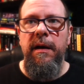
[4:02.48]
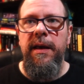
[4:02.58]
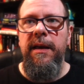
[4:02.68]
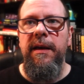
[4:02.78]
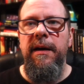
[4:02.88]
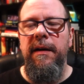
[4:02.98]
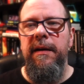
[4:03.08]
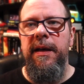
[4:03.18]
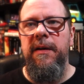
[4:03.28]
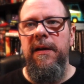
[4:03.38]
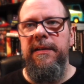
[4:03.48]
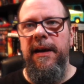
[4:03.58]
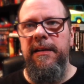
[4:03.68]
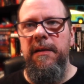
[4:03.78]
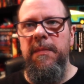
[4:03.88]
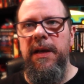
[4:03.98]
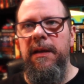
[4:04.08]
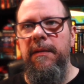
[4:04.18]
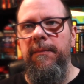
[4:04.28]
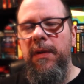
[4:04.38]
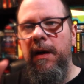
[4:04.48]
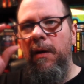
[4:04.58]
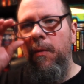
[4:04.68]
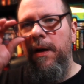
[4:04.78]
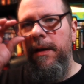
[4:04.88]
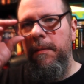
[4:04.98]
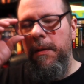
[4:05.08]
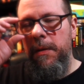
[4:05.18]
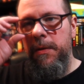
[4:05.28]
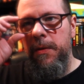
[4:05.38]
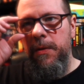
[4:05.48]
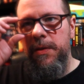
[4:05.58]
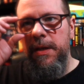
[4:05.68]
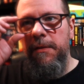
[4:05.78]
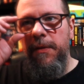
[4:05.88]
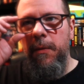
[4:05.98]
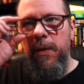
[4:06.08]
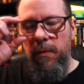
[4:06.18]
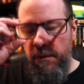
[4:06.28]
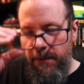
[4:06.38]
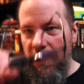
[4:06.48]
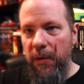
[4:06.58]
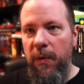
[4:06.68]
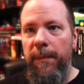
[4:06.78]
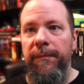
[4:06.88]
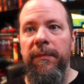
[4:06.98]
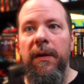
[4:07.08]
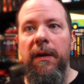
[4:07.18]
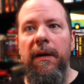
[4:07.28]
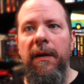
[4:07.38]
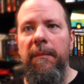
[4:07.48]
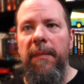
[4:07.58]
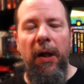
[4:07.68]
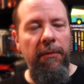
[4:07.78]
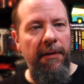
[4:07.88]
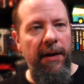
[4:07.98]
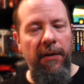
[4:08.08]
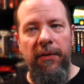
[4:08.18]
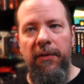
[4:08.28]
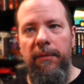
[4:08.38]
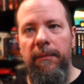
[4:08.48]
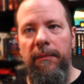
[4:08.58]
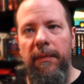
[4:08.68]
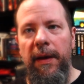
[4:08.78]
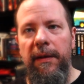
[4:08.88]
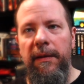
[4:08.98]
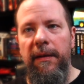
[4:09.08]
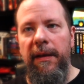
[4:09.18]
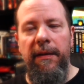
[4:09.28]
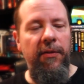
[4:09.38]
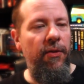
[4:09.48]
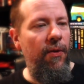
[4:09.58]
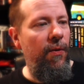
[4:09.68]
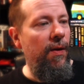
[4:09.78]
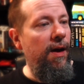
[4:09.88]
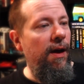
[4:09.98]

he contacted me wanting to see if I would review Hellfighters, and so